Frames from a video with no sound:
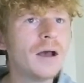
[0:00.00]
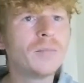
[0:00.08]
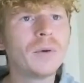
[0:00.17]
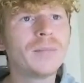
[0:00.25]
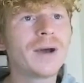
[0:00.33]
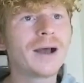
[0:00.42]

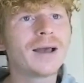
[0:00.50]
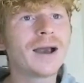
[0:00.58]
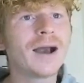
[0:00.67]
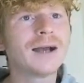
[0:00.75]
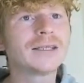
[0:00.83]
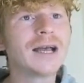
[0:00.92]
But my
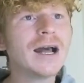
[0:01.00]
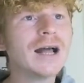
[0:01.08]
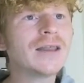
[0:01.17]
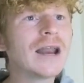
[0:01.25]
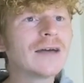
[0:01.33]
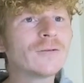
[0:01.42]
guys,
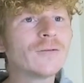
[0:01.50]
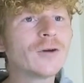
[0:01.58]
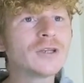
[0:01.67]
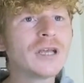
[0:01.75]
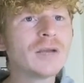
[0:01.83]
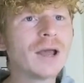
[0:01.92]
the level
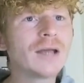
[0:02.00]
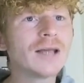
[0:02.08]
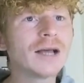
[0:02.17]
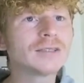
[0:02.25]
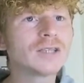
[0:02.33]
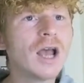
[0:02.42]
13 Blade
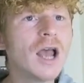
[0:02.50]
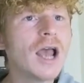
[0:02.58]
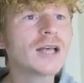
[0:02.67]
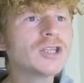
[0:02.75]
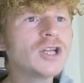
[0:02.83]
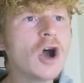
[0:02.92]
Dancer
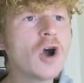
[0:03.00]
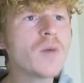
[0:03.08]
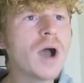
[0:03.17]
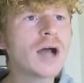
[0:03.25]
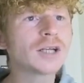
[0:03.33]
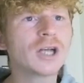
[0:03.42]
is no
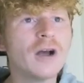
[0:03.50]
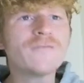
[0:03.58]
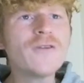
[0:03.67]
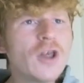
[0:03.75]
match for the